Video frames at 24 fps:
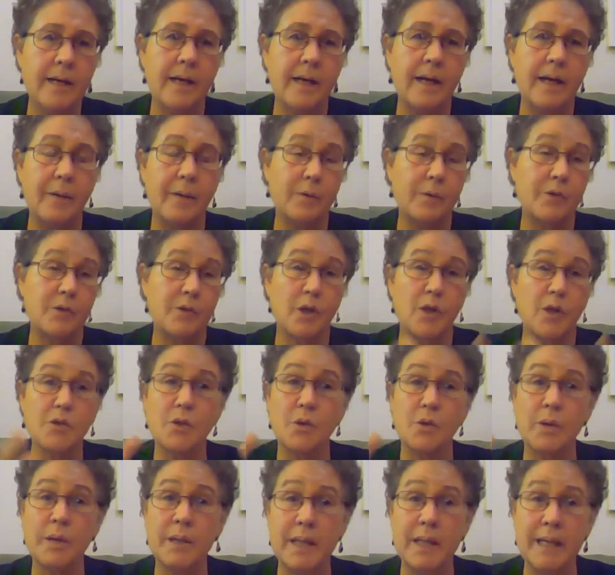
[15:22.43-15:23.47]
It was
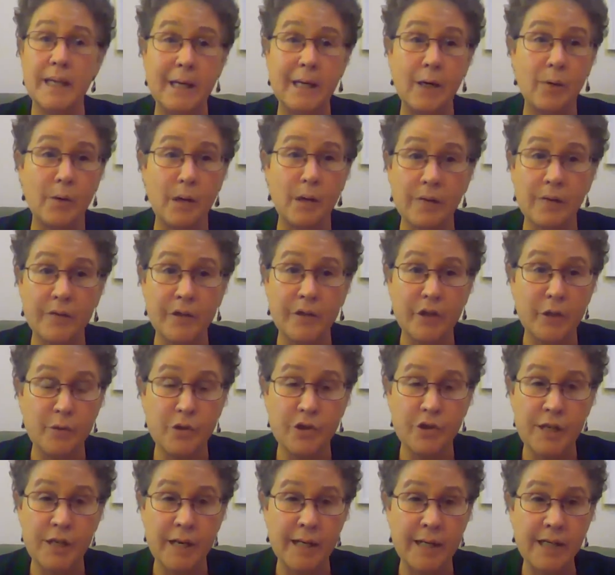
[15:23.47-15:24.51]
also in the era of the
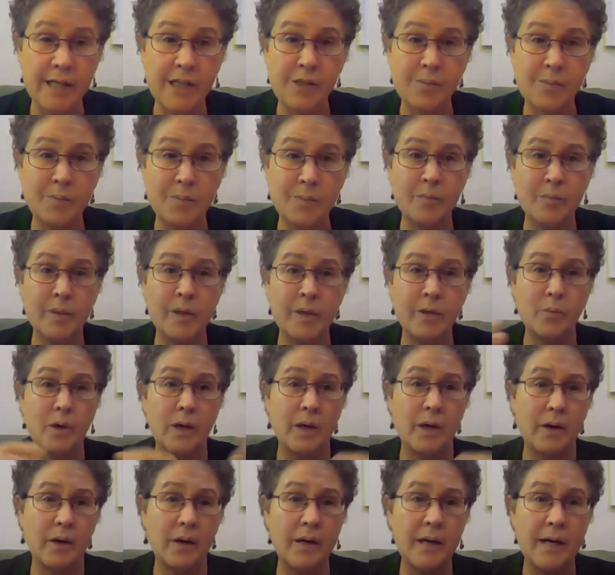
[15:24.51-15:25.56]
eugenics movement,
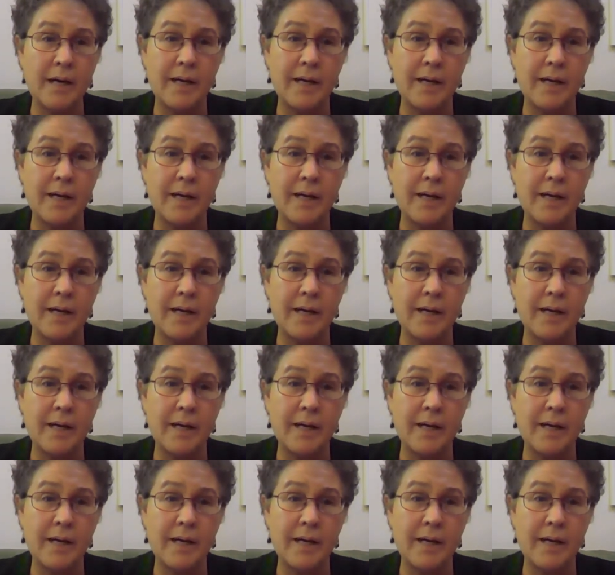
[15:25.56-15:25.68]
where